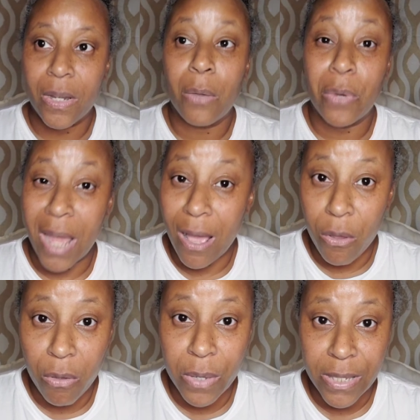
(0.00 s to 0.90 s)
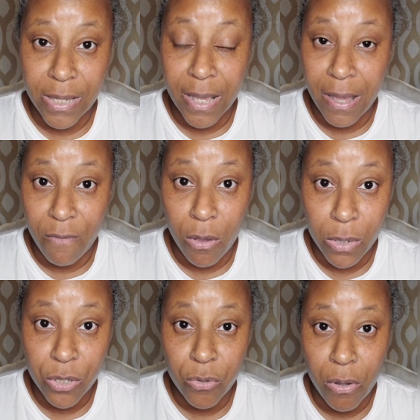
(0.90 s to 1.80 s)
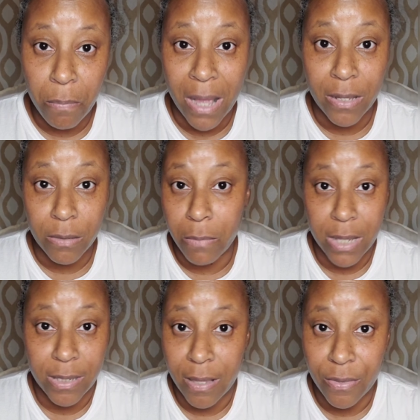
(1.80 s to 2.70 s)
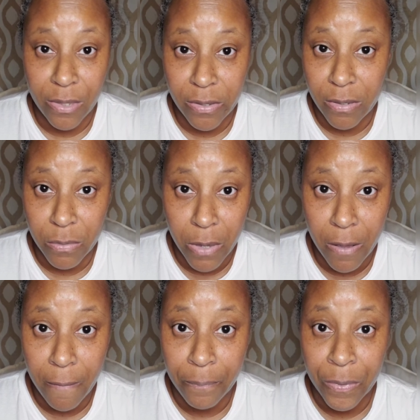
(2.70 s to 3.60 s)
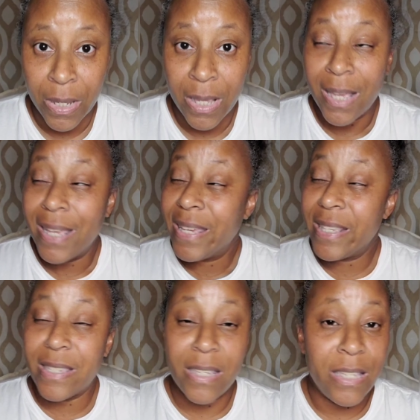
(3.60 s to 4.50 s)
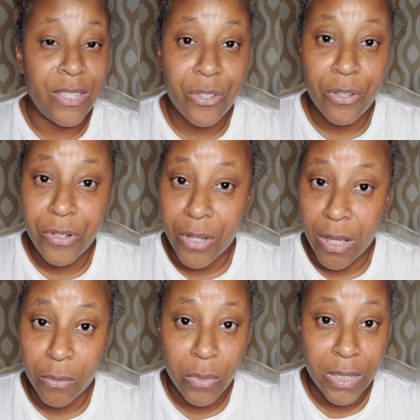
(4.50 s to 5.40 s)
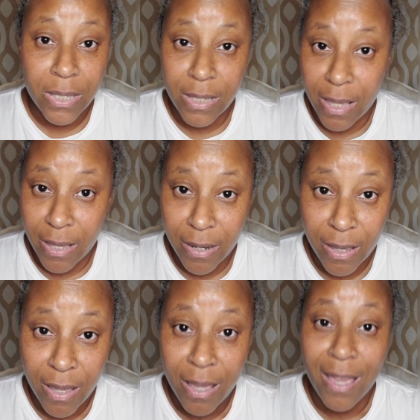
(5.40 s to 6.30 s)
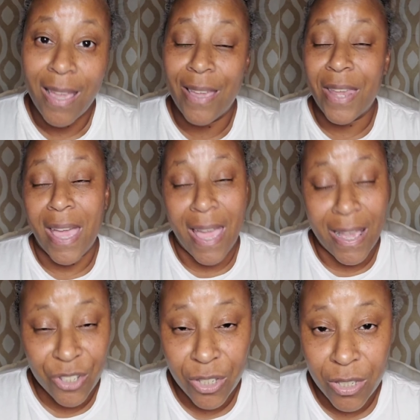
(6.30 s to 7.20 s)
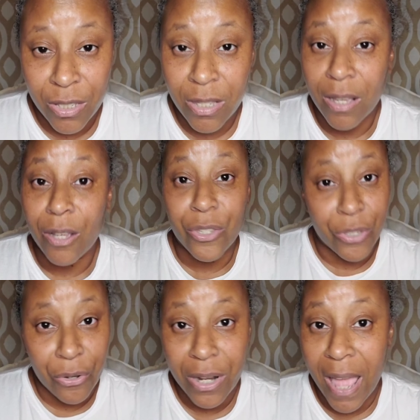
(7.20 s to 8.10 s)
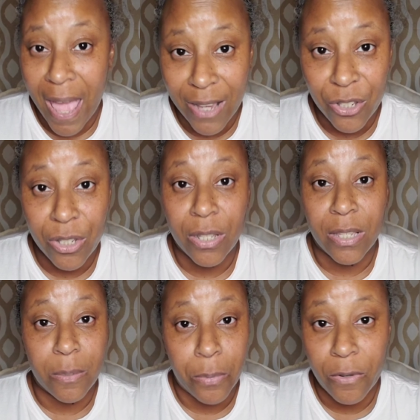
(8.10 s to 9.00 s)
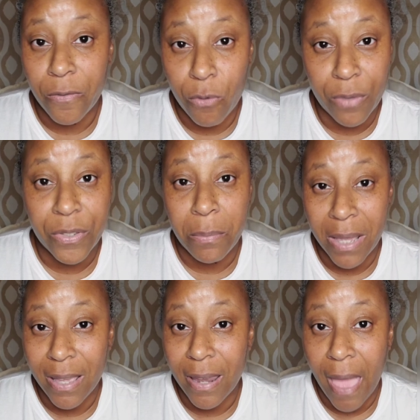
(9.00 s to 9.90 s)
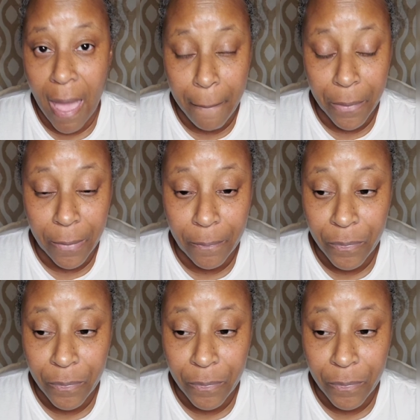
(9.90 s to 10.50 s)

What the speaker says: What I always say, and I've always taught my son this as well, it's easier done when said, and action, concerted action is put forth to make it happen.